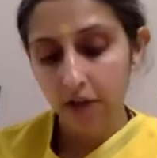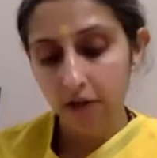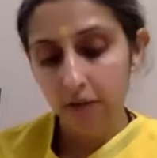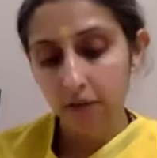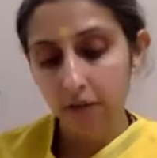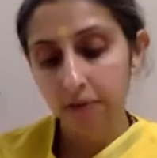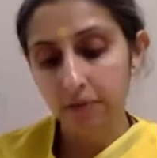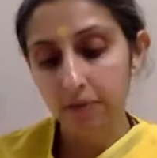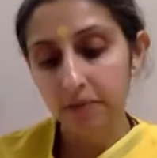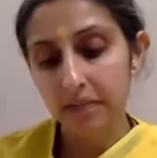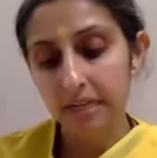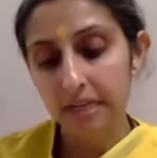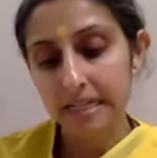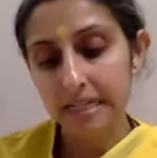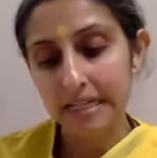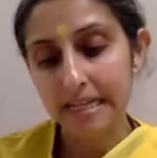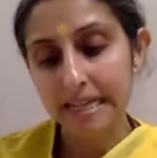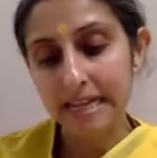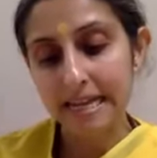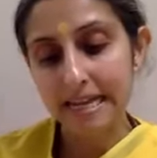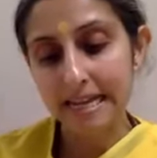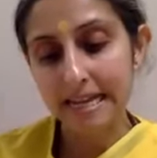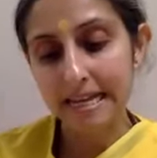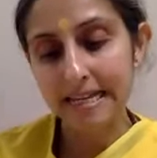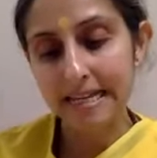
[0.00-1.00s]
when we
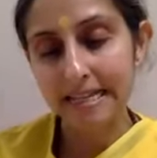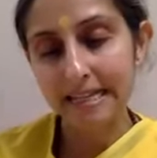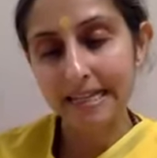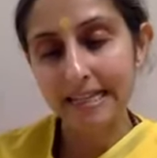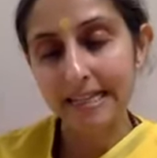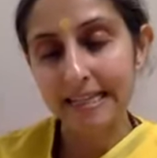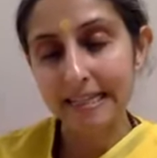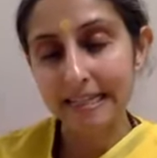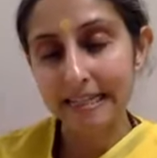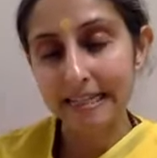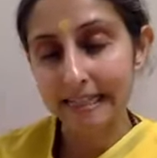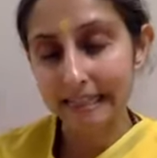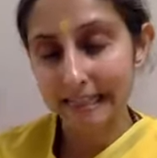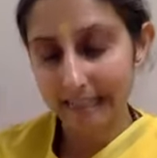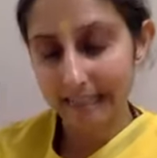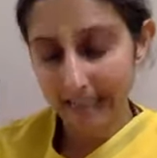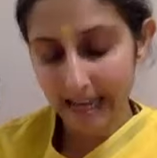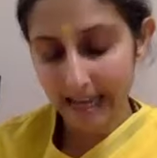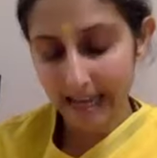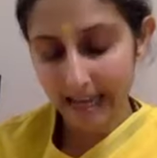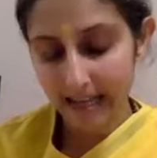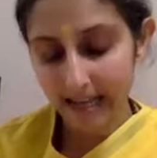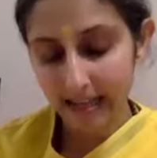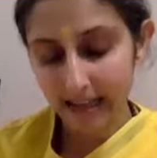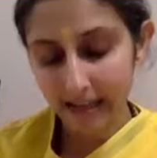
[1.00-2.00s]
take in these
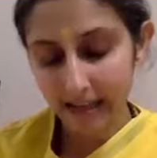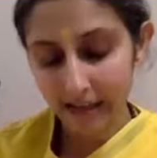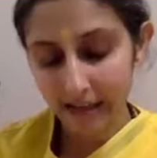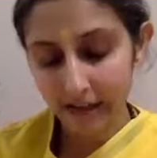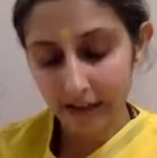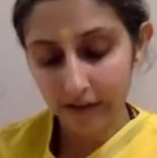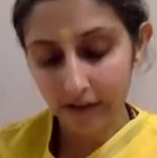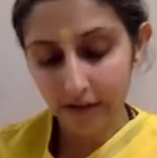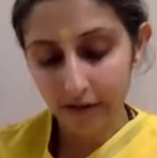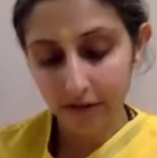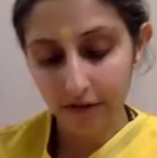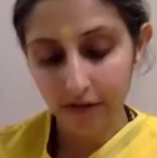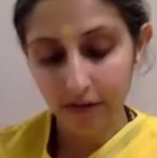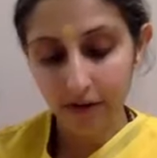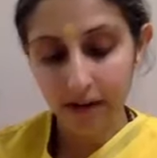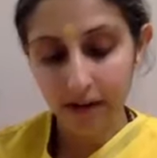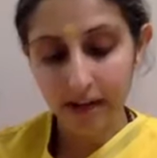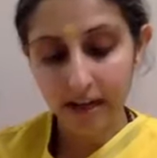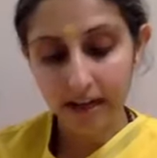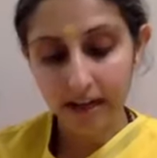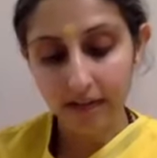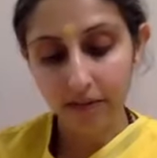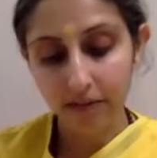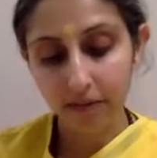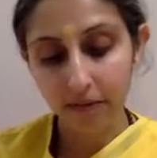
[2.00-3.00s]
things,
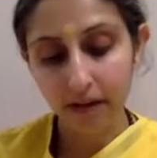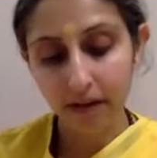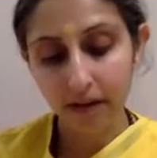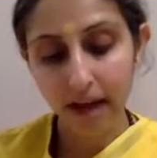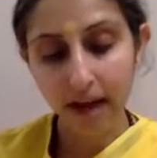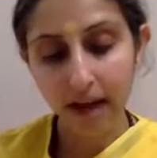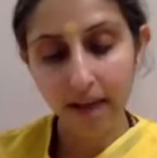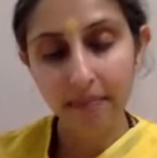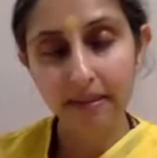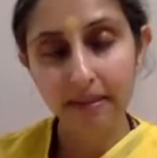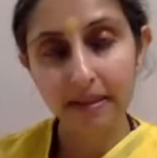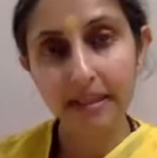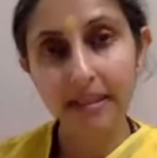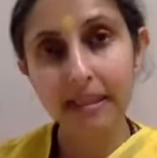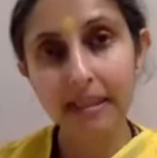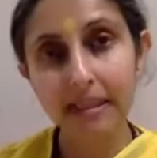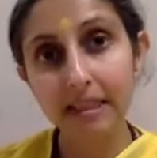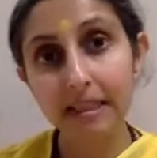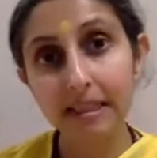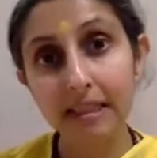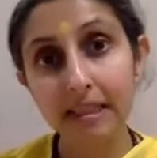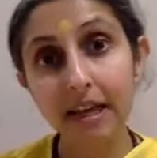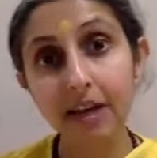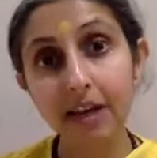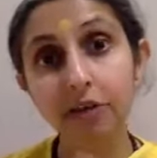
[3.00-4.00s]
right, what happens
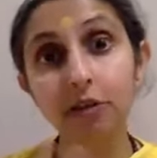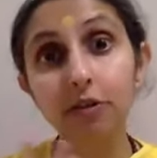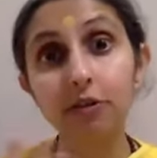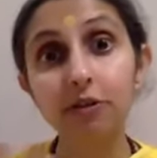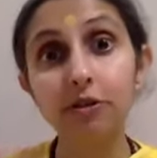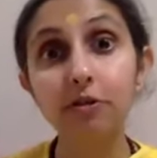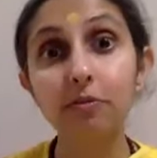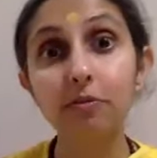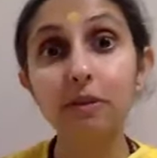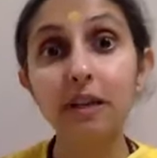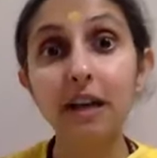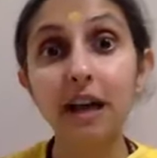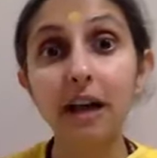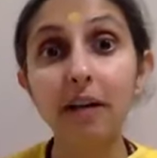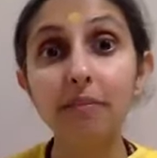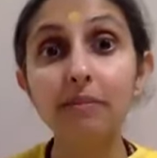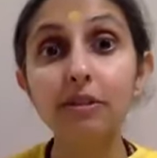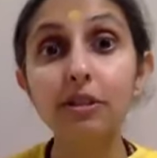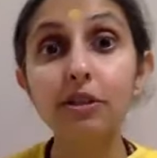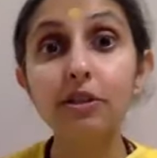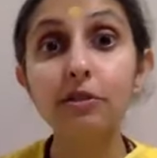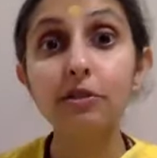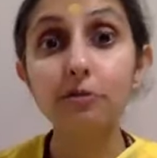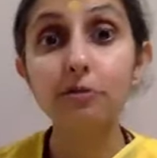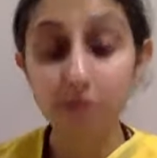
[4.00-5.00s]
is that also
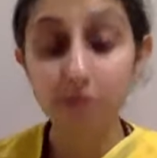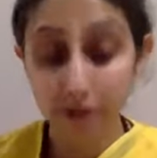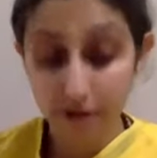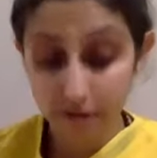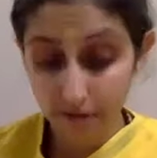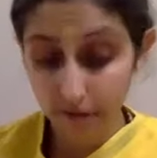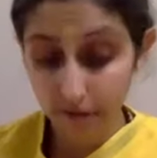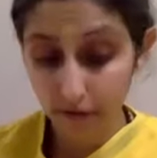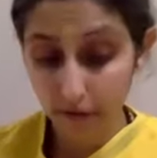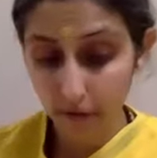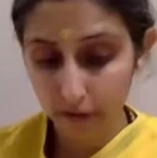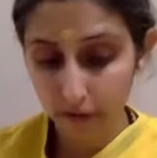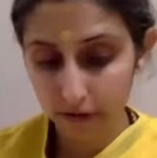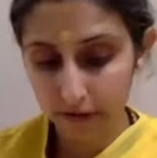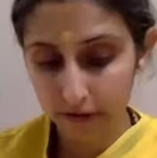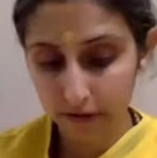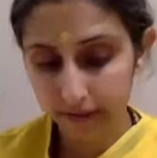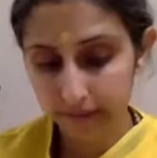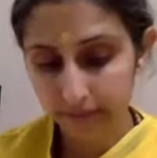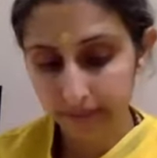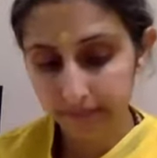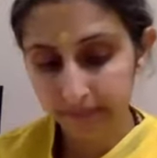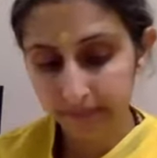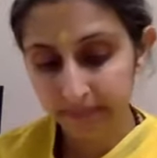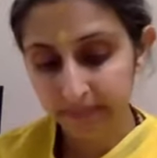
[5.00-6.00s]
becomes threefold.
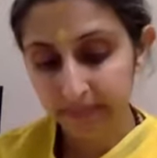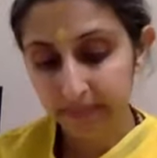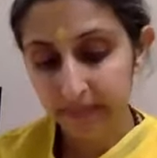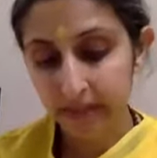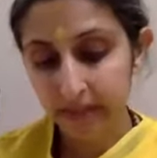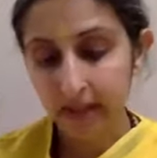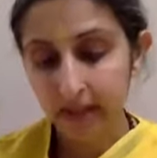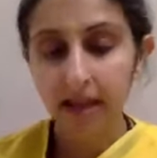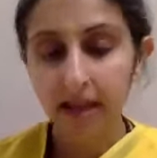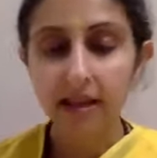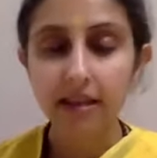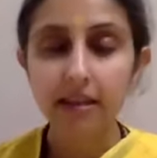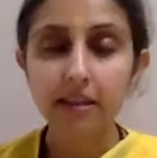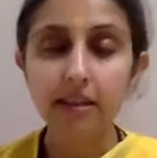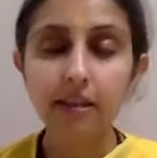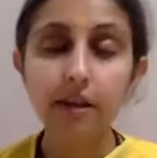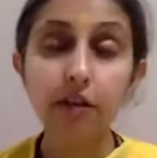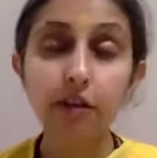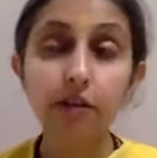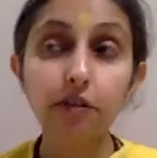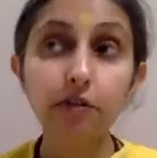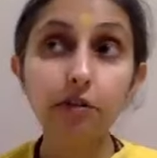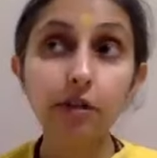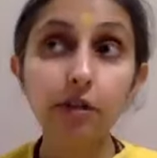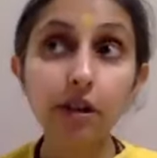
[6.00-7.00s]
The
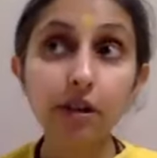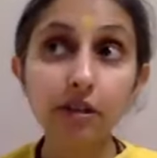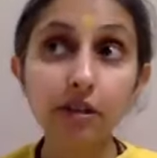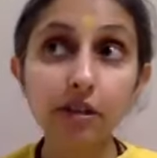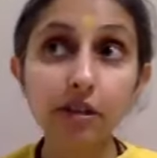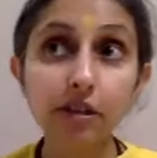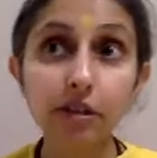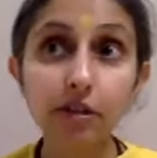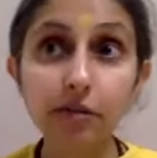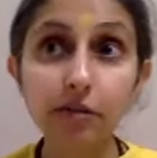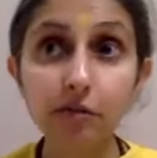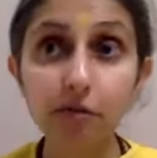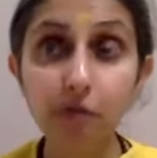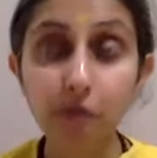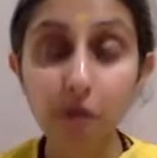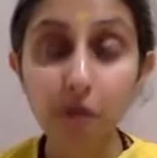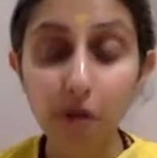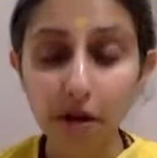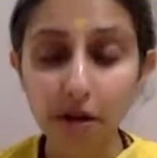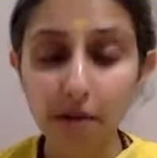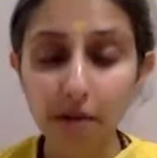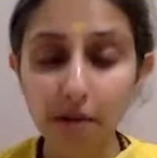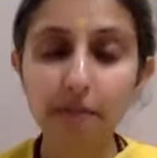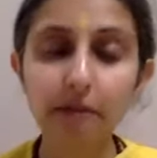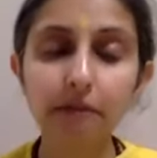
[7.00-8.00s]
grossest
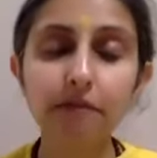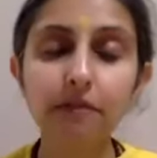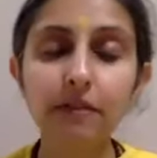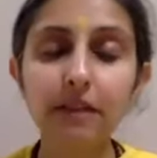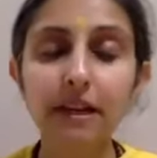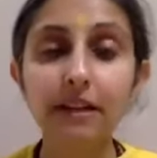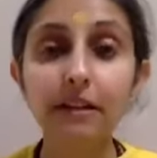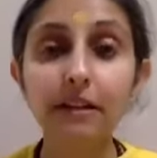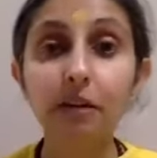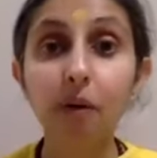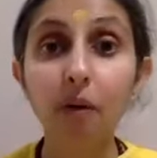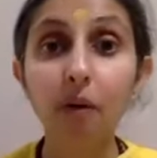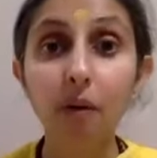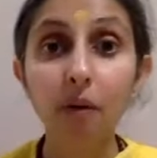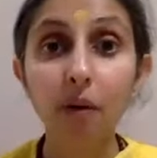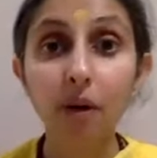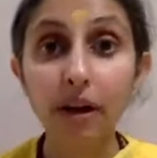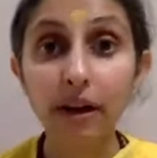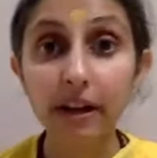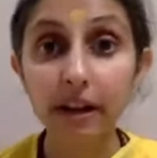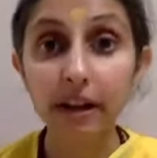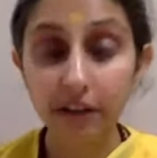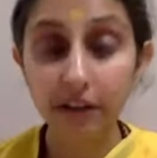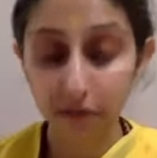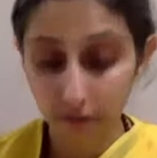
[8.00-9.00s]
form of that
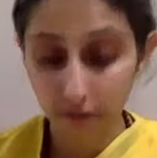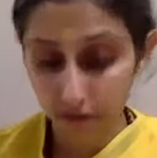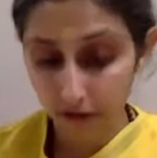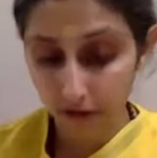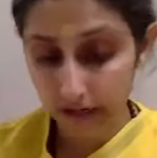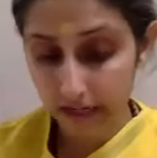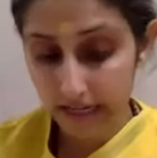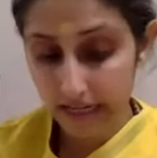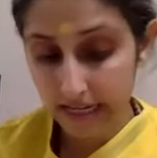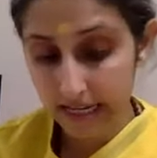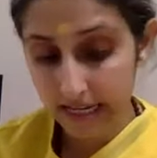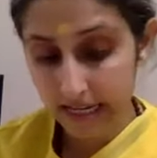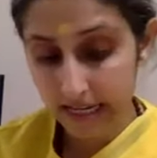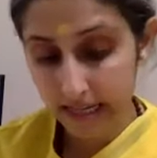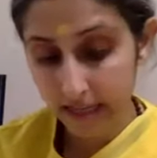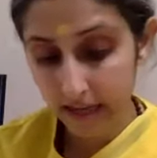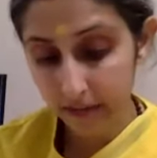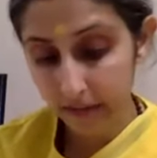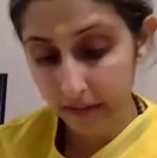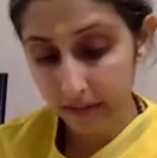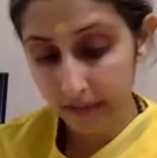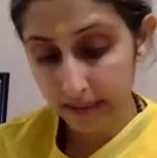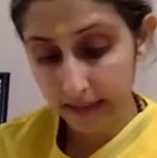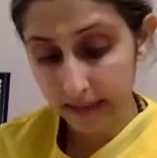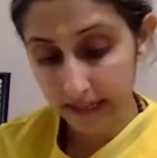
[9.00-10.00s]
oil or ghee
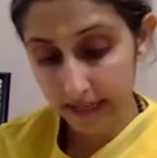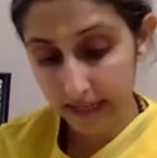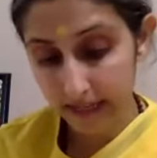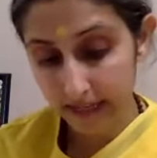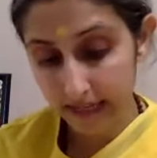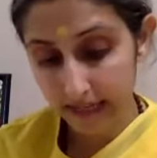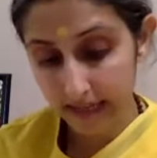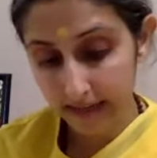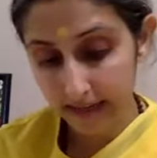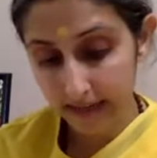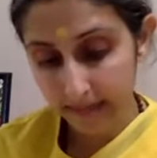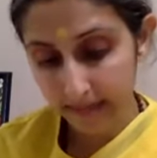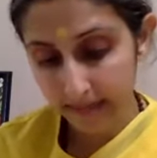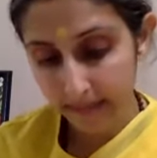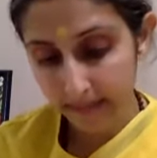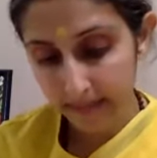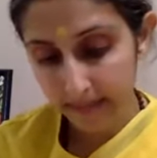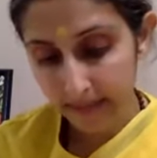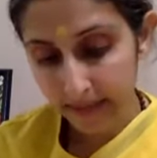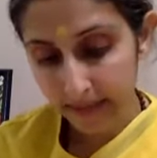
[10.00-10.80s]
that we take in,